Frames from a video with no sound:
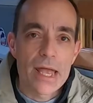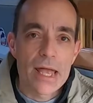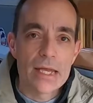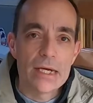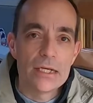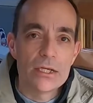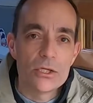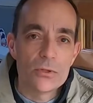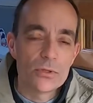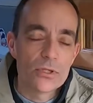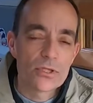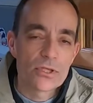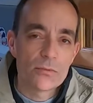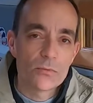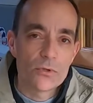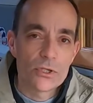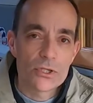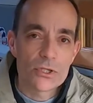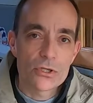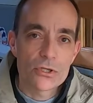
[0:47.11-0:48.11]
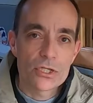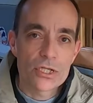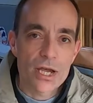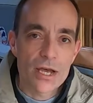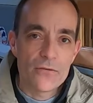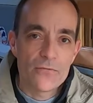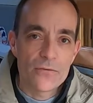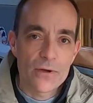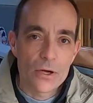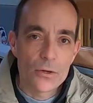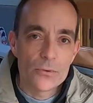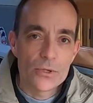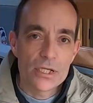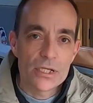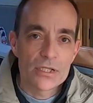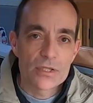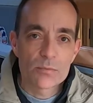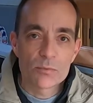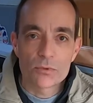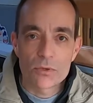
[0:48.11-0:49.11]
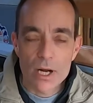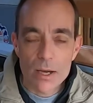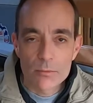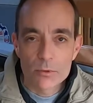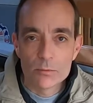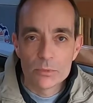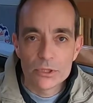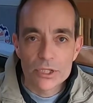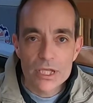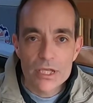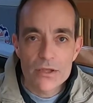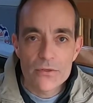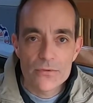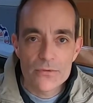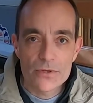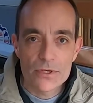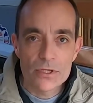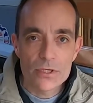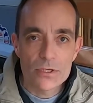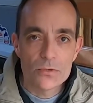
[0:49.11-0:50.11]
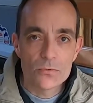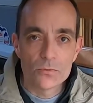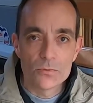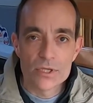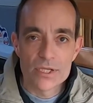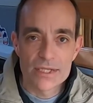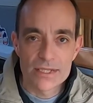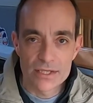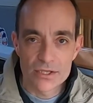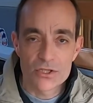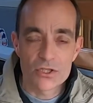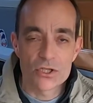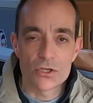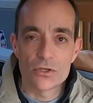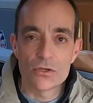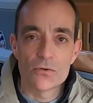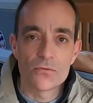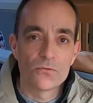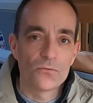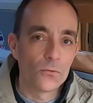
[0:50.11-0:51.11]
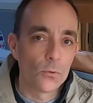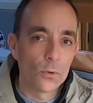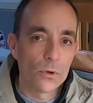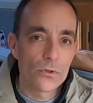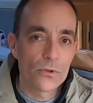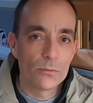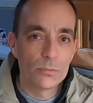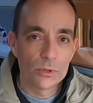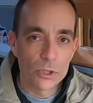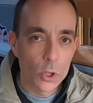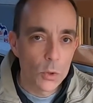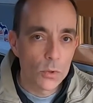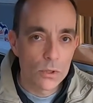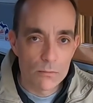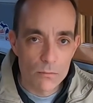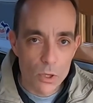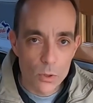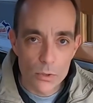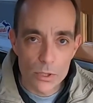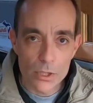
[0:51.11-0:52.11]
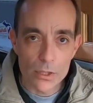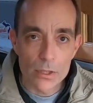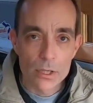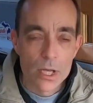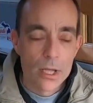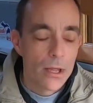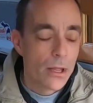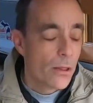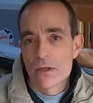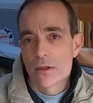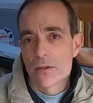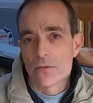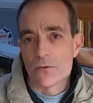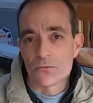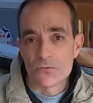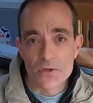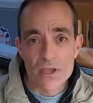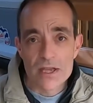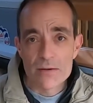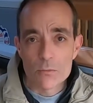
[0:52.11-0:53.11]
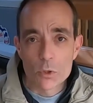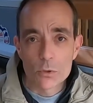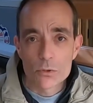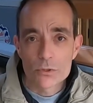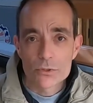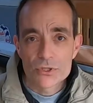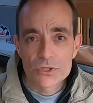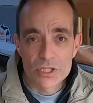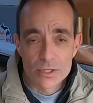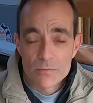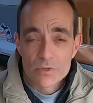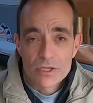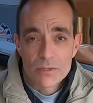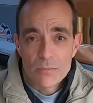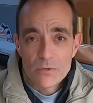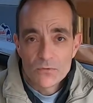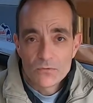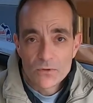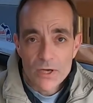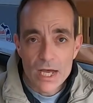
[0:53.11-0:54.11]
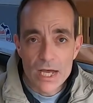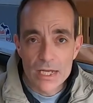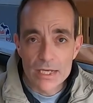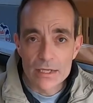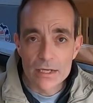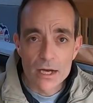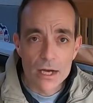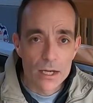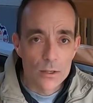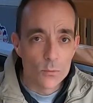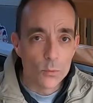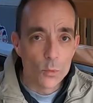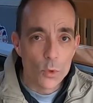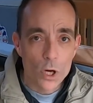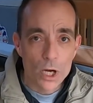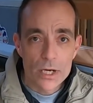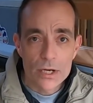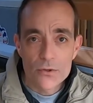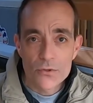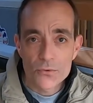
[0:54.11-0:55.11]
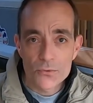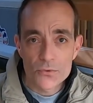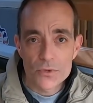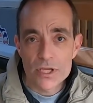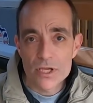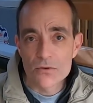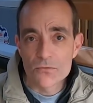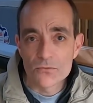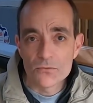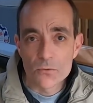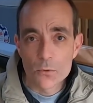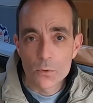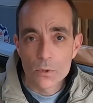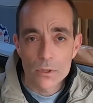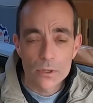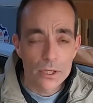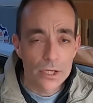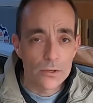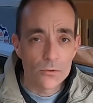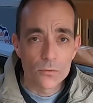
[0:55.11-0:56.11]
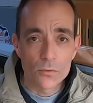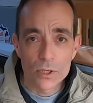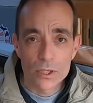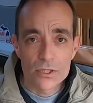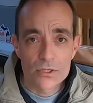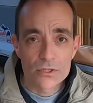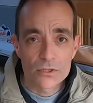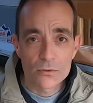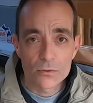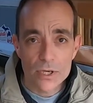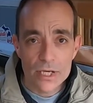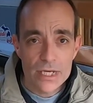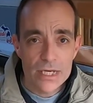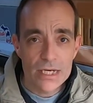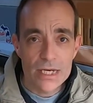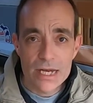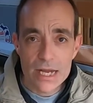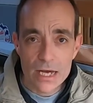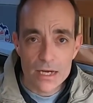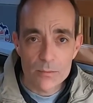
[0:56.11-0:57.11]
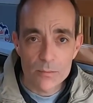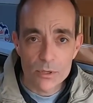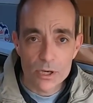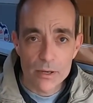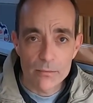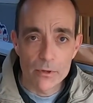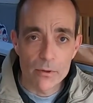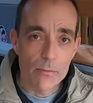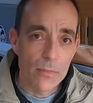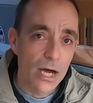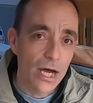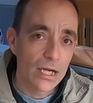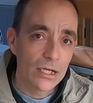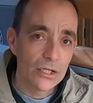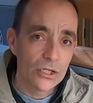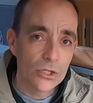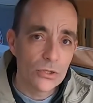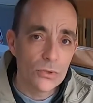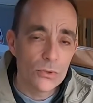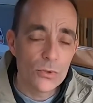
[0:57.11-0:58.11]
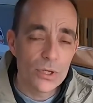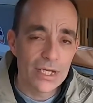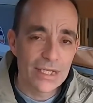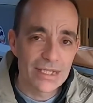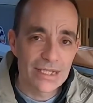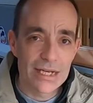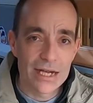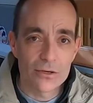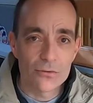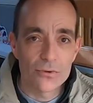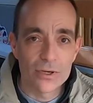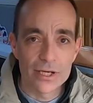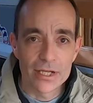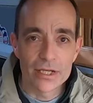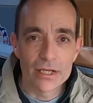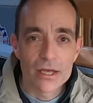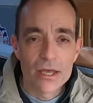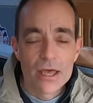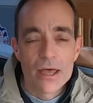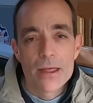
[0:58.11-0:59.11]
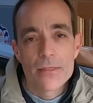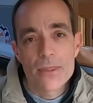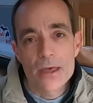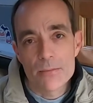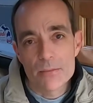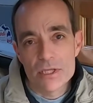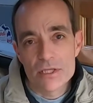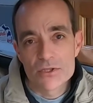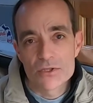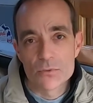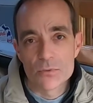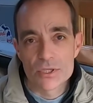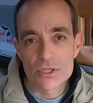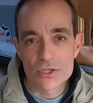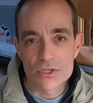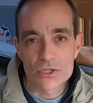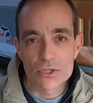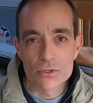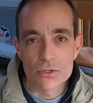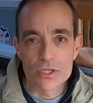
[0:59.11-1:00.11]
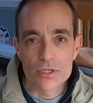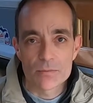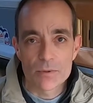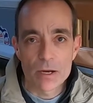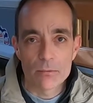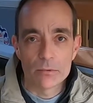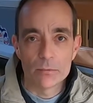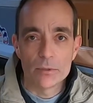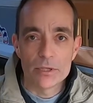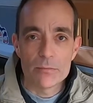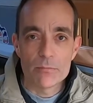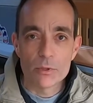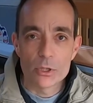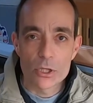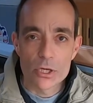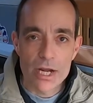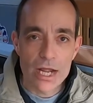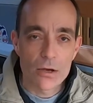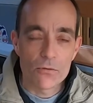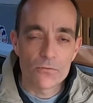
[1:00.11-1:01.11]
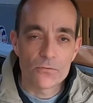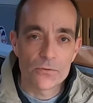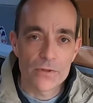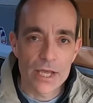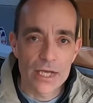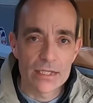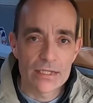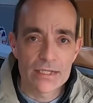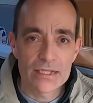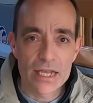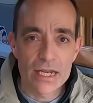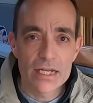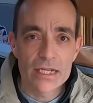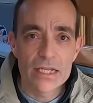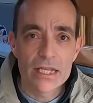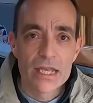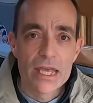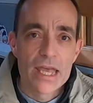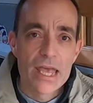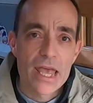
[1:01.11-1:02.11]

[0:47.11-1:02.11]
And in doing some research, I found that it's probably the resistor for the blower motor. The fan motor seems to be fine. On 1, 3, and 4, it runs great, not a problem. On 2, it's not running. That means the resistor is probably burned out for that setting.